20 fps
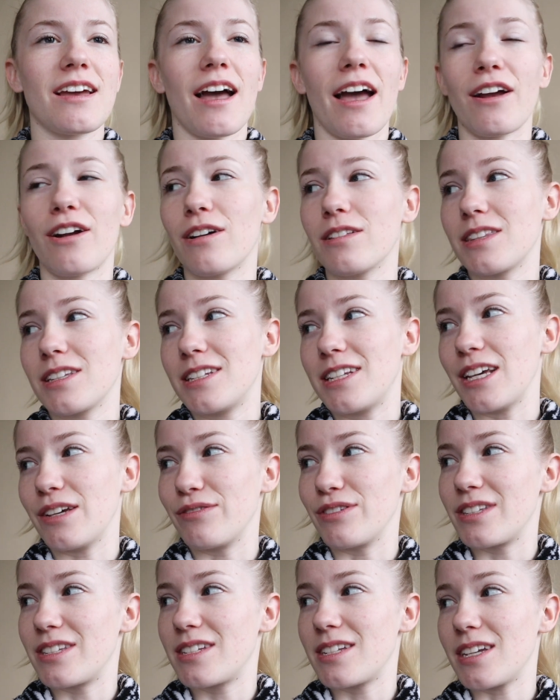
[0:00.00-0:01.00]
I got the
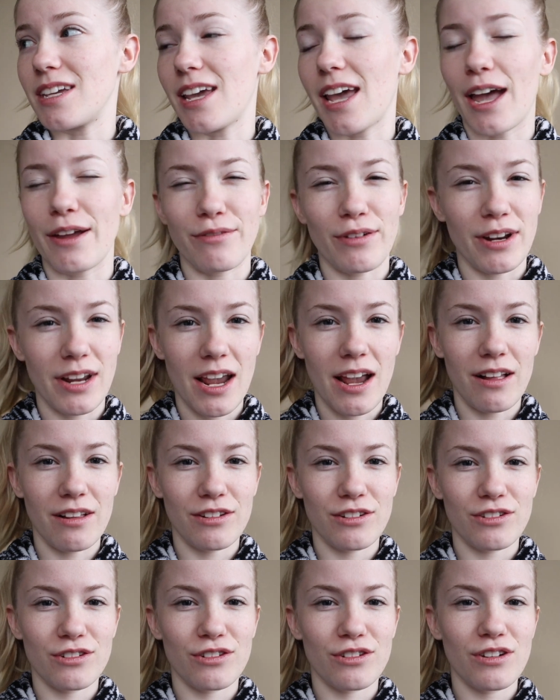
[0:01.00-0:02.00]
David's Tea Advent
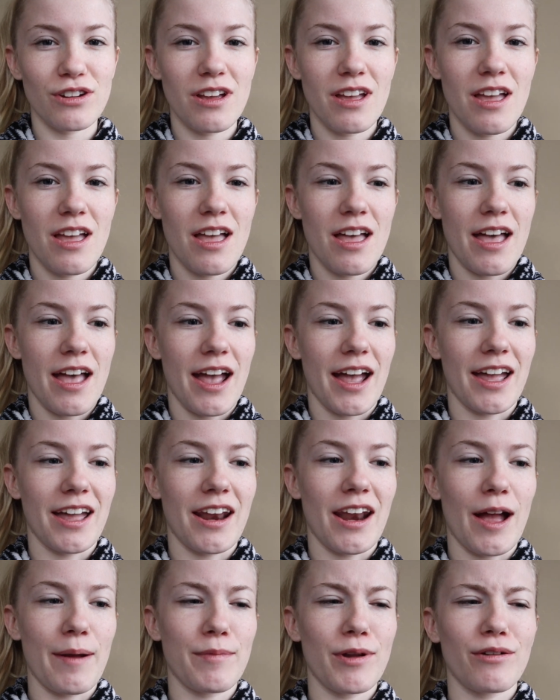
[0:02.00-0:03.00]
Calendar,
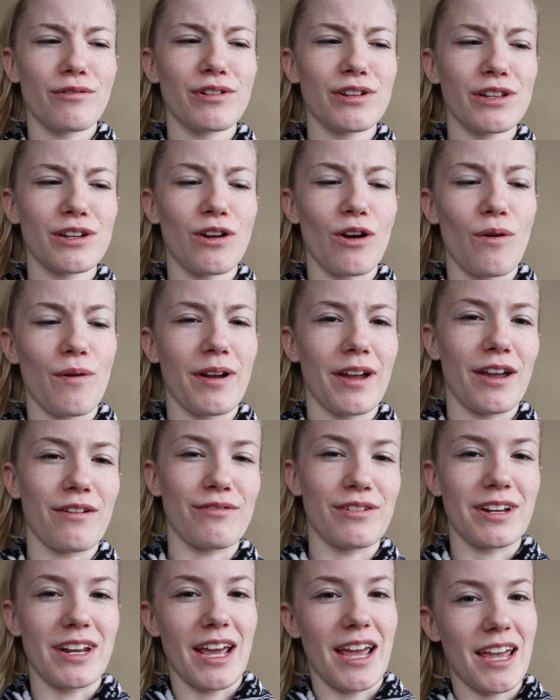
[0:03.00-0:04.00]
and I'm not really going
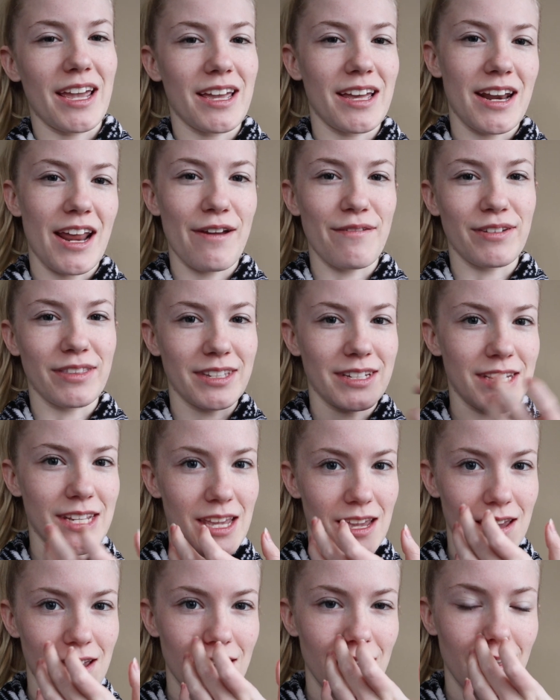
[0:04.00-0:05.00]
every day and having the
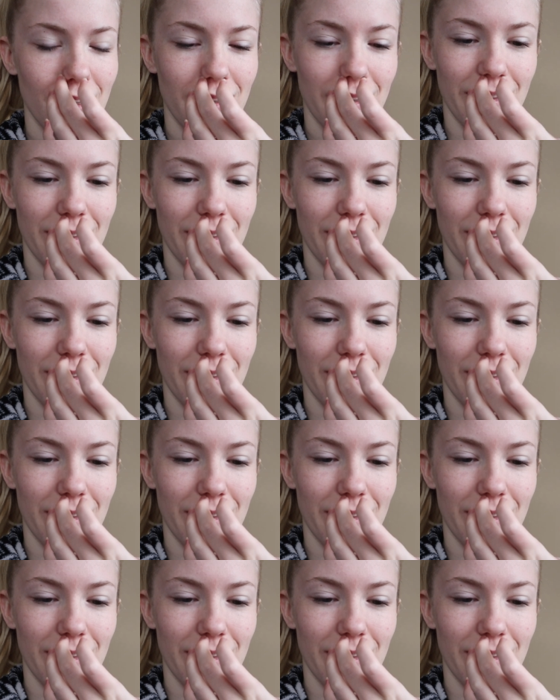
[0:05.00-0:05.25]
tea.